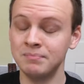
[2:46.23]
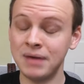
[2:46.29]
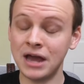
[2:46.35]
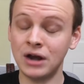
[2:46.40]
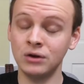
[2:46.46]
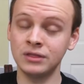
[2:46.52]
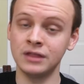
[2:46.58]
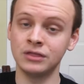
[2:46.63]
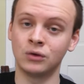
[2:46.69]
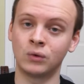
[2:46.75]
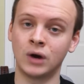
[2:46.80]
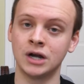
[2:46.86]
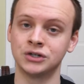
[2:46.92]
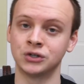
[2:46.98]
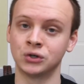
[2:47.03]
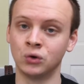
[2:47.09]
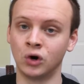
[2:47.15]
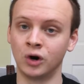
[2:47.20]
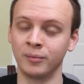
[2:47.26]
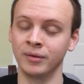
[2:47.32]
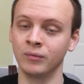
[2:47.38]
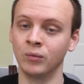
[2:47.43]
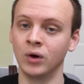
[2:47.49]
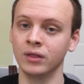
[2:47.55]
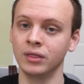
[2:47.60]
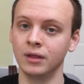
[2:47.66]
Better than the Roger
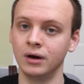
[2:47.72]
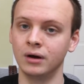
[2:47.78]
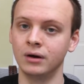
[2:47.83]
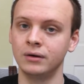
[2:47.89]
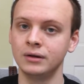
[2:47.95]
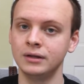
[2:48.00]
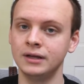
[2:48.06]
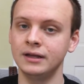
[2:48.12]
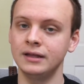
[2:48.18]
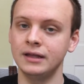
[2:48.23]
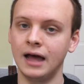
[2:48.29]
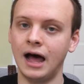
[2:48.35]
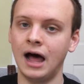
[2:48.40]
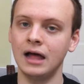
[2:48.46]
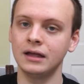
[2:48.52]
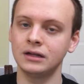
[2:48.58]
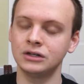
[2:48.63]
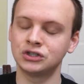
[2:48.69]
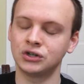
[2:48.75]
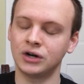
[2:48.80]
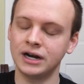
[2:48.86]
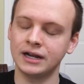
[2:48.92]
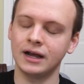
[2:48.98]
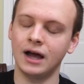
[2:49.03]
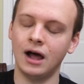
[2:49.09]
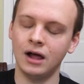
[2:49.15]
Corman one though.
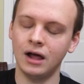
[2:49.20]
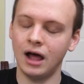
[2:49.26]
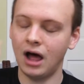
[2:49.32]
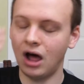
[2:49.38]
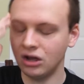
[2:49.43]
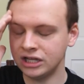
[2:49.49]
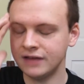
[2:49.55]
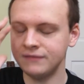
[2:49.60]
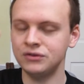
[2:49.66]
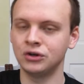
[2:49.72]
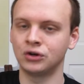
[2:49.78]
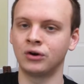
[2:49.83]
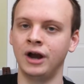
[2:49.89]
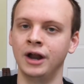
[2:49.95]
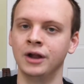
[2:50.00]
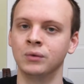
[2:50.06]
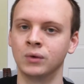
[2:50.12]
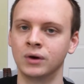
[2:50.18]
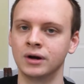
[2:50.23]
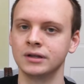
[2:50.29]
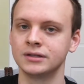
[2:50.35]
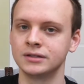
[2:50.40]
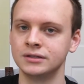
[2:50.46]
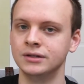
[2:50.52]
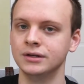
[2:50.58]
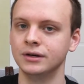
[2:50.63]
Trank, I'll give you credit where
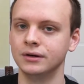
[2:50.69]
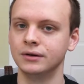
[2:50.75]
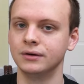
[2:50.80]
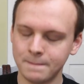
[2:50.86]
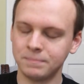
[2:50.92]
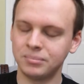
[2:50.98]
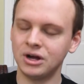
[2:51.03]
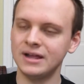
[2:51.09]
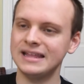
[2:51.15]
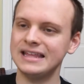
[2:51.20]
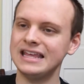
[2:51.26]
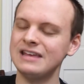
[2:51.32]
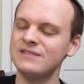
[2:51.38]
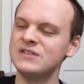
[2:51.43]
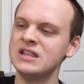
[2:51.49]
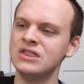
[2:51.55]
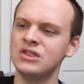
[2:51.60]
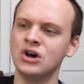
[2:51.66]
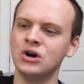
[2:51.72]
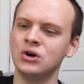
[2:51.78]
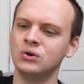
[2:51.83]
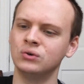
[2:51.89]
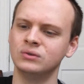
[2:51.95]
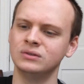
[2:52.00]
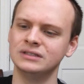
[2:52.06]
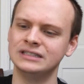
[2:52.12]
it's due. But even
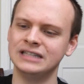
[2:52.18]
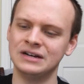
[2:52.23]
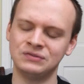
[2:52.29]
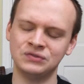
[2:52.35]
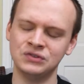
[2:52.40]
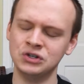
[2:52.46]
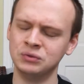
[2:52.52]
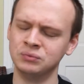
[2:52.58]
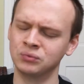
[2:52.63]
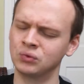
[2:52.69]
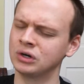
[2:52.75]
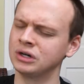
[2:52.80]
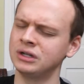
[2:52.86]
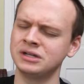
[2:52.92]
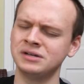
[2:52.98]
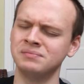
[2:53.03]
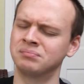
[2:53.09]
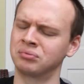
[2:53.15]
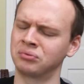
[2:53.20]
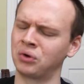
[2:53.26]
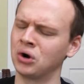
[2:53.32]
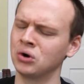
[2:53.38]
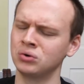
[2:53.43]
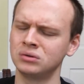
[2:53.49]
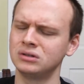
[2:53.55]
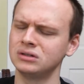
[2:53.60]
though that film really
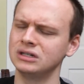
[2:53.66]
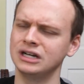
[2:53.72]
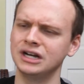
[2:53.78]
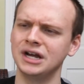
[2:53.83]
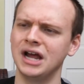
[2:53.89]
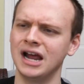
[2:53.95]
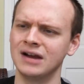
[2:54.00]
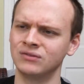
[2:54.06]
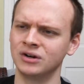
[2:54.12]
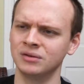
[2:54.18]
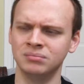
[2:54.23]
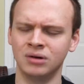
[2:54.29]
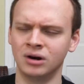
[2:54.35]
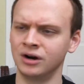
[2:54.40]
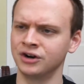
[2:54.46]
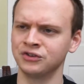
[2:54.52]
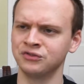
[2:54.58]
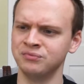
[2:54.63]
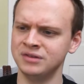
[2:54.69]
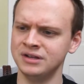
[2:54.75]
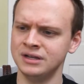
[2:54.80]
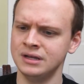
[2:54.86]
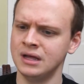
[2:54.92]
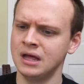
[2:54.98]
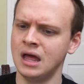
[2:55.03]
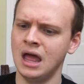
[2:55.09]
broke every part of
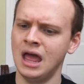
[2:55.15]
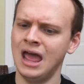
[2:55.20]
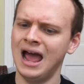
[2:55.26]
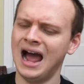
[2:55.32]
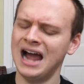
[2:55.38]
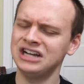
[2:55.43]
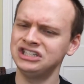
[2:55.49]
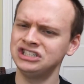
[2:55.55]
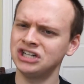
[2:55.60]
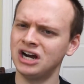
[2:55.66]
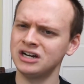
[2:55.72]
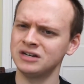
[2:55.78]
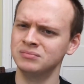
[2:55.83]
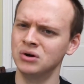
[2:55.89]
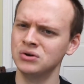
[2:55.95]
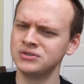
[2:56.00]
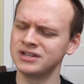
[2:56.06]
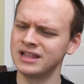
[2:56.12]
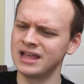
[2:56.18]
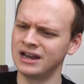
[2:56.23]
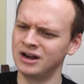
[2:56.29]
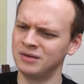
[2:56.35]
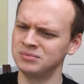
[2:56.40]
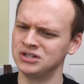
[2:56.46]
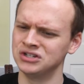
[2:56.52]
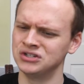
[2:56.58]
me, I chalked most of that
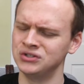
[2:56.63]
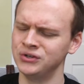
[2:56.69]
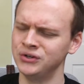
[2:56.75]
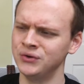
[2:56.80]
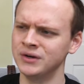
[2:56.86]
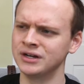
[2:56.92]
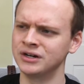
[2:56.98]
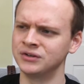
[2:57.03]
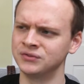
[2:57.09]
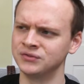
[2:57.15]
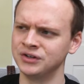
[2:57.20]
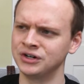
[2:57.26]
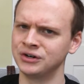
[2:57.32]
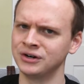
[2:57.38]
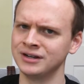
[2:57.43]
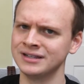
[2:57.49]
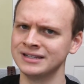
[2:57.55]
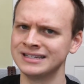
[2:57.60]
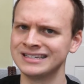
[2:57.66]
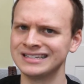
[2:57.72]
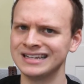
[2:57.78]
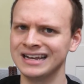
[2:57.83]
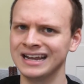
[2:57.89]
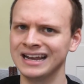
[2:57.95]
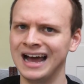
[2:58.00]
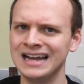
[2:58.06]
up to studio interference,
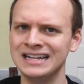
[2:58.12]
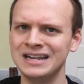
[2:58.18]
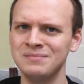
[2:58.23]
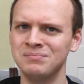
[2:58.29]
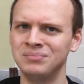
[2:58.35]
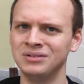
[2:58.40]
and I didn't